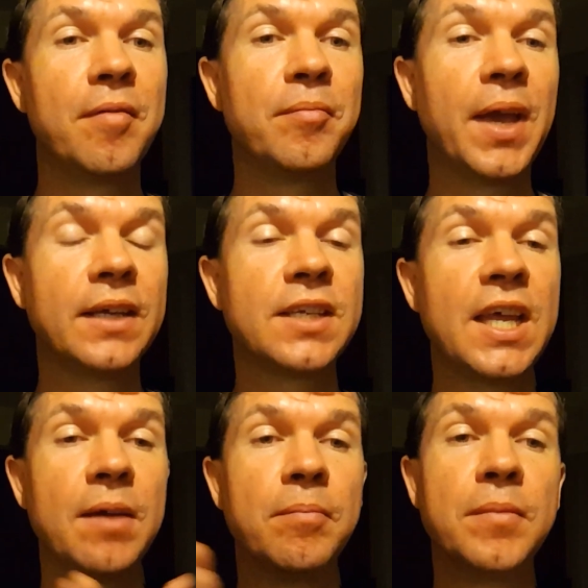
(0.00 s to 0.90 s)
makes
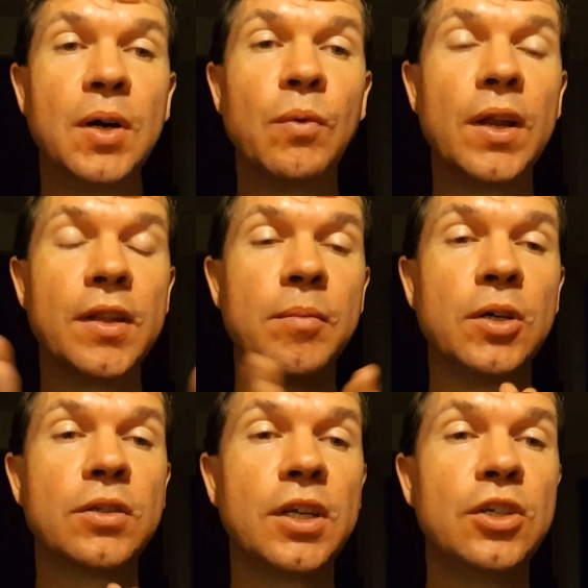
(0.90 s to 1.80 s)
him one of the
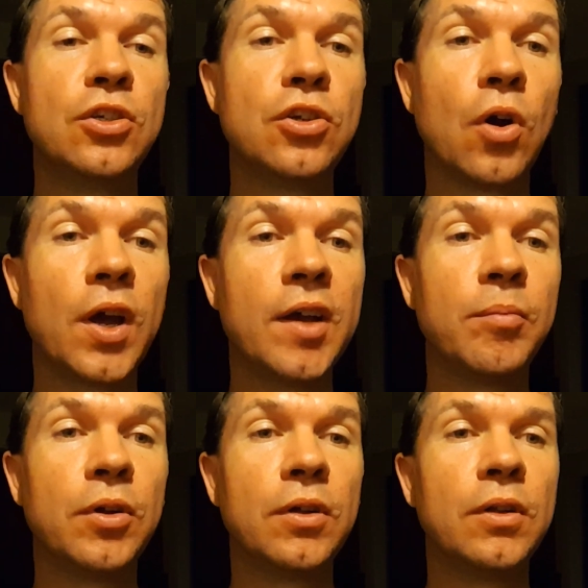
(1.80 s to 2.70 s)
most
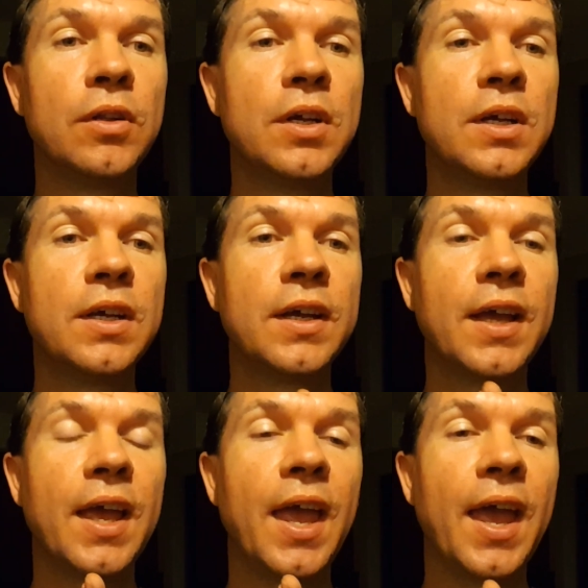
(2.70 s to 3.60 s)
enjoyable
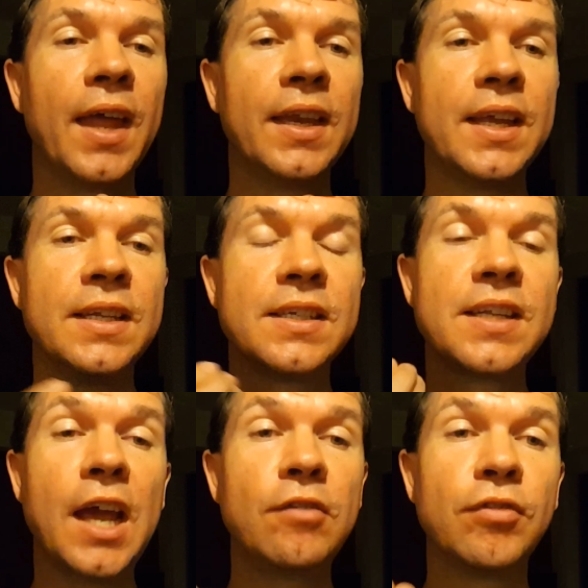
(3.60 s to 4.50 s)
and
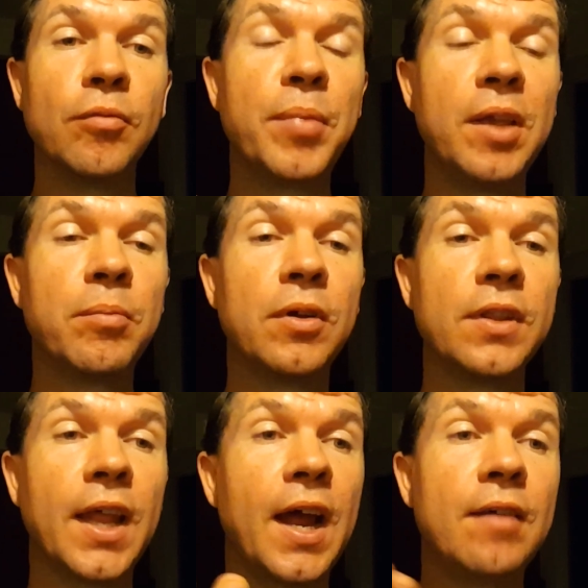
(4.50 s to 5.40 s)
insightful people
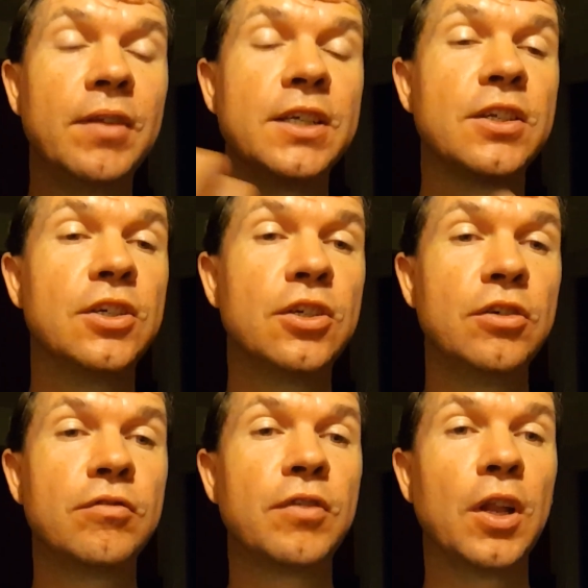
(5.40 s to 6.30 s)
that I've listened
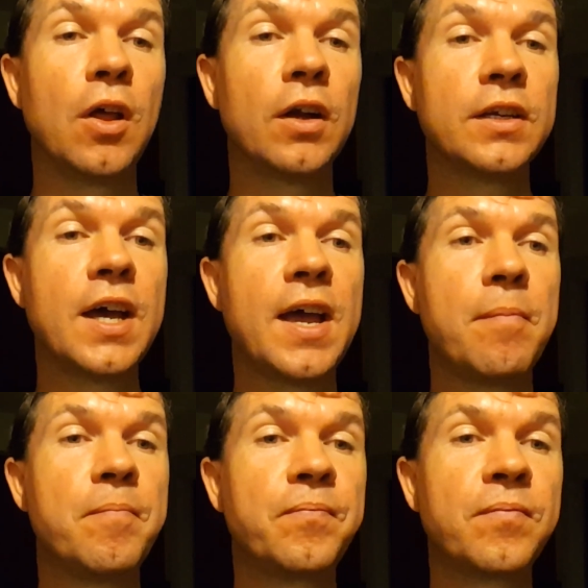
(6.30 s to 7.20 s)
to for a long
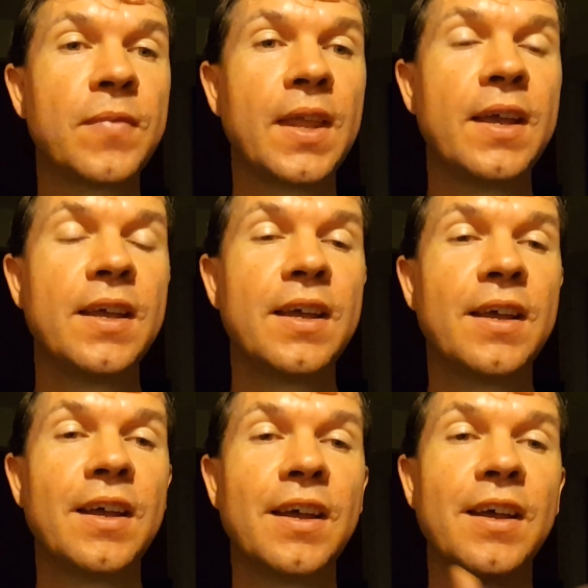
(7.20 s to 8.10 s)
time.
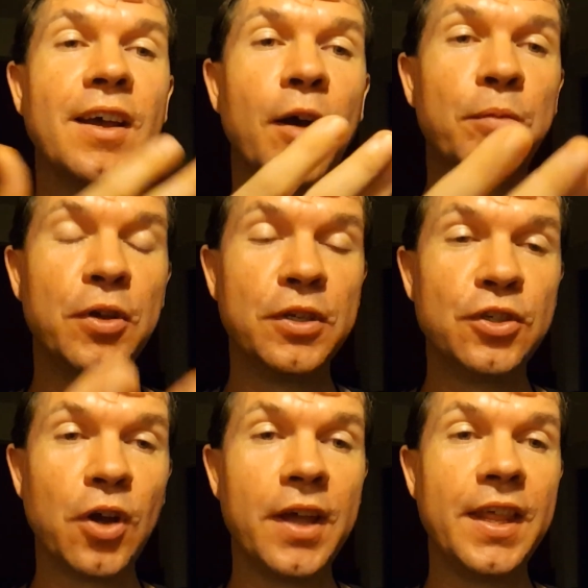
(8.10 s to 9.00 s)
Hope you
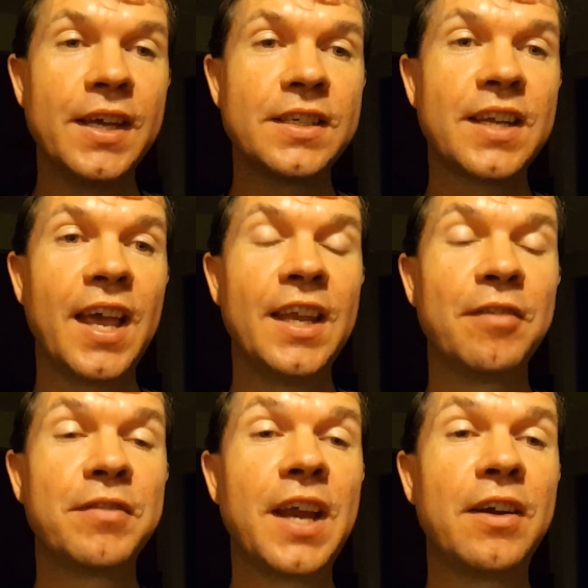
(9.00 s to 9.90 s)
enjoy this. And
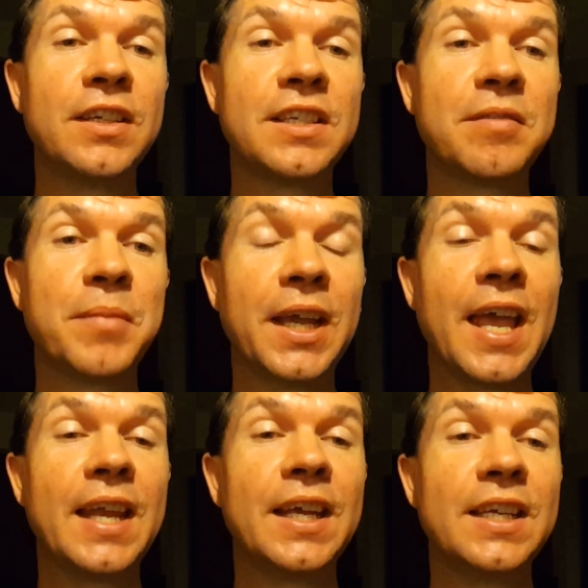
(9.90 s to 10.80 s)
if Terrence
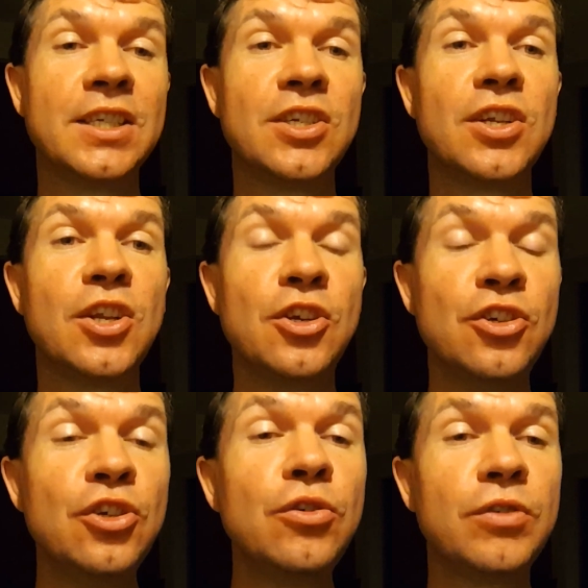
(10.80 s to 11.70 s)
McKenna is
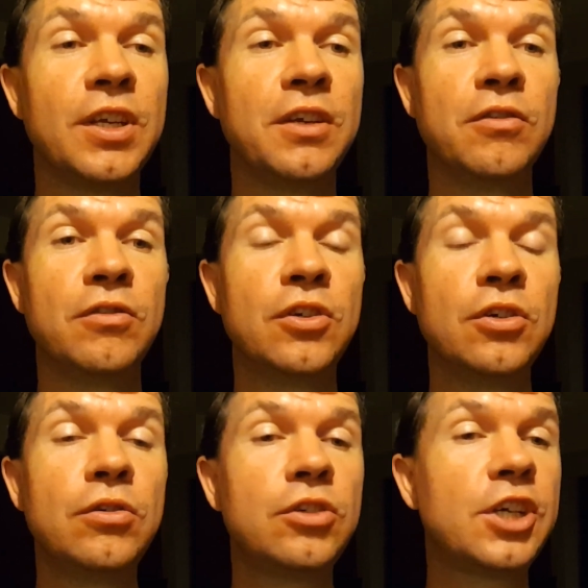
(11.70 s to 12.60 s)
new to you,
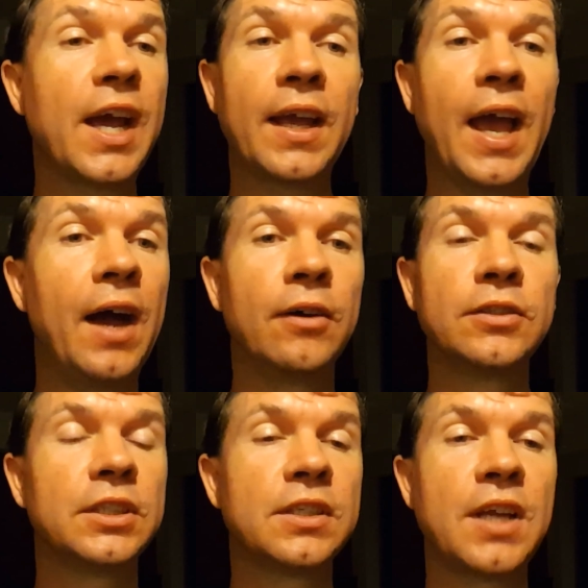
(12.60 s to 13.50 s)
do check
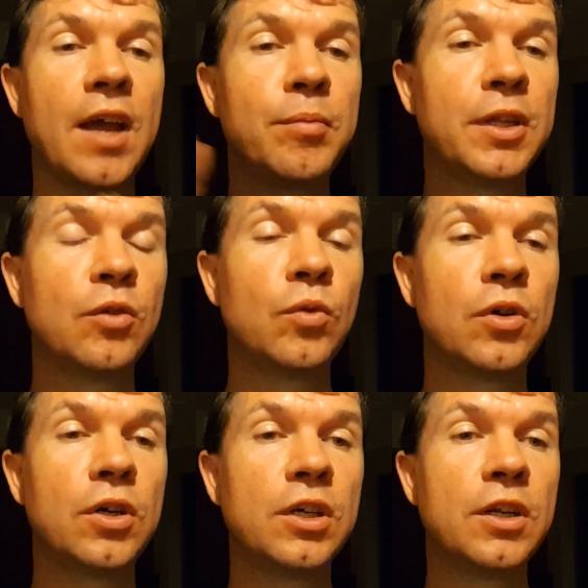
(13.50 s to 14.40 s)
out. Just type in the
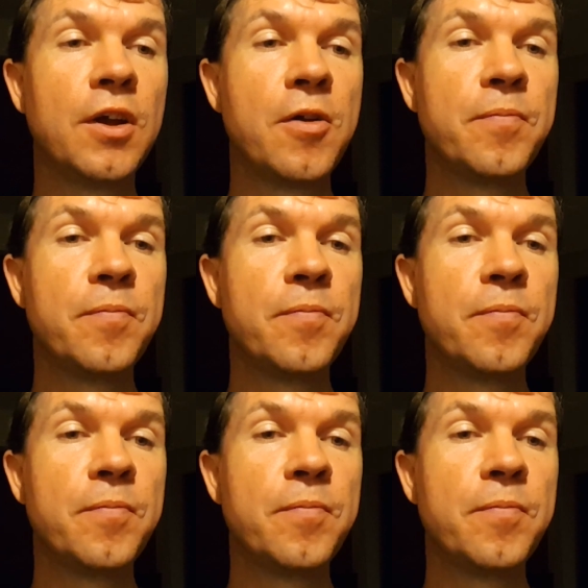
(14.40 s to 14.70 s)
word,